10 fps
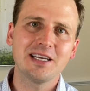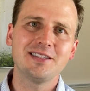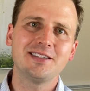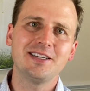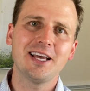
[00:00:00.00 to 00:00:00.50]

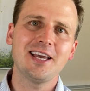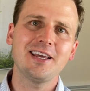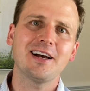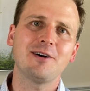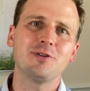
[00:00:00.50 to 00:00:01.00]
Today
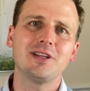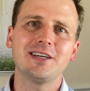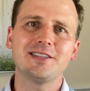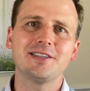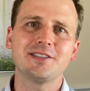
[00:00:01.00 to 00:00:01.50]
I would like
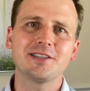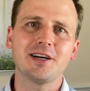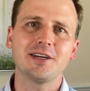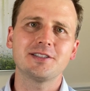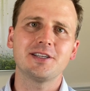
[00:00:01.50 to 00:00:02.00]
to
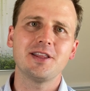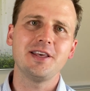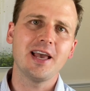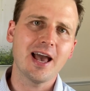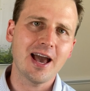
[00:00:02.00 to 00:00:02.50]
discuss the
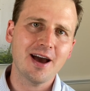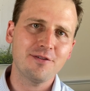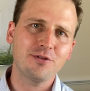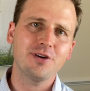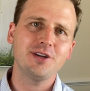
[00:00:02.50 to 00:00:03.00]

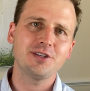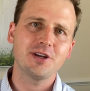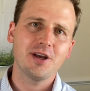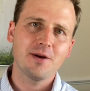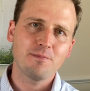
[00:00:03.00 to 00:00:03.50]
average
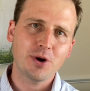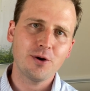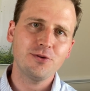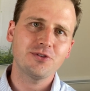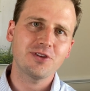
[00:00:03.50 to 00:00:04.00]

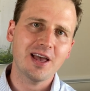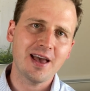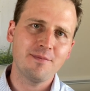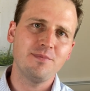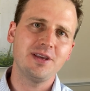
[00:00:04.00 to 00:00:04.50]

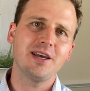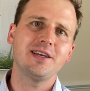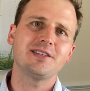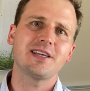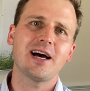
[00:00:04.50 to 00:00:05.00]
post-MBA
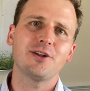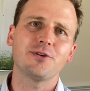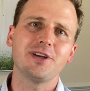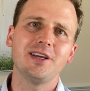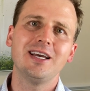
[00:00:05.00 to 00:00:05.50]

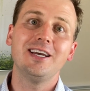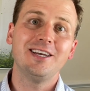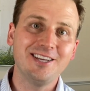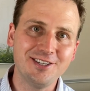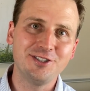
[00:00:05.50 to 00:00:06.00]
salary
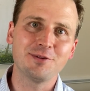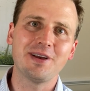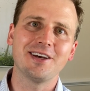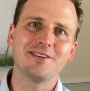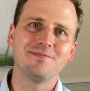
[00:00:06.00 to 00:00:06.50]
in
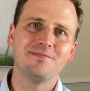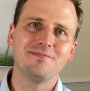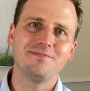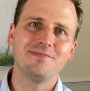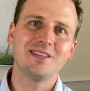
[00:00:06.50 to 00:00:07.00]
Japan.
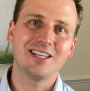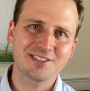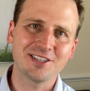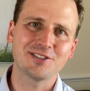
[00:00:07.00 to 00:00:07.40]
Let's get